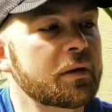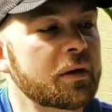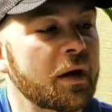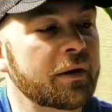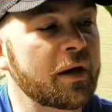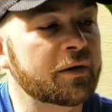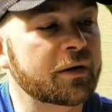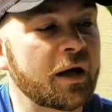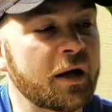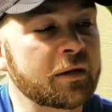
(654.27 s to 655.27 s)
Another
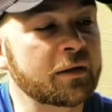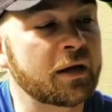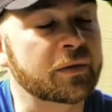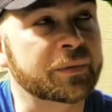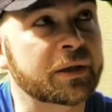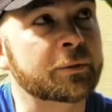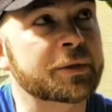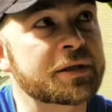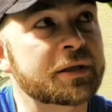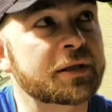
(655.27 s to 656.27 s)
con, I really
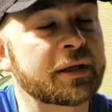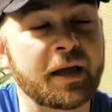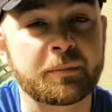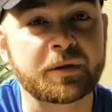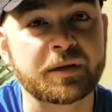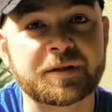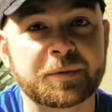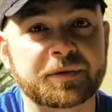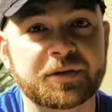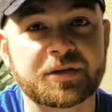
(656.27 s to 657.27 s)
wish it came at least
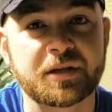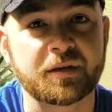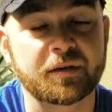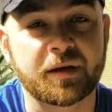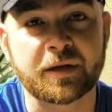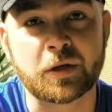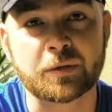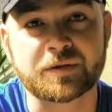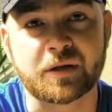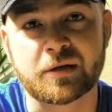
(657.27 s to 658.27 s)
with the sheath. I know
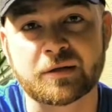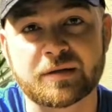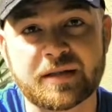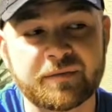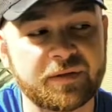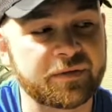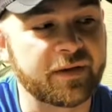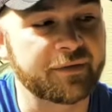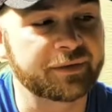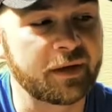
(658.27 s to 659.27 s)
it's
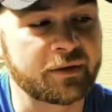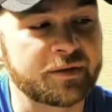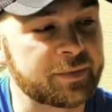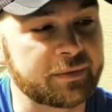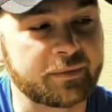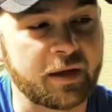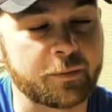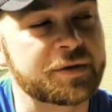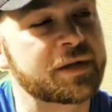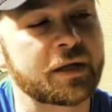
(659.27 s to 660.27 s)
$175, but I
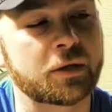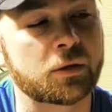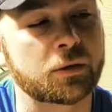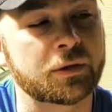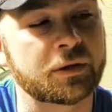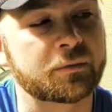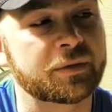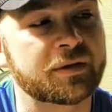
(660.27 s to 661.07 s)
wish they included it with the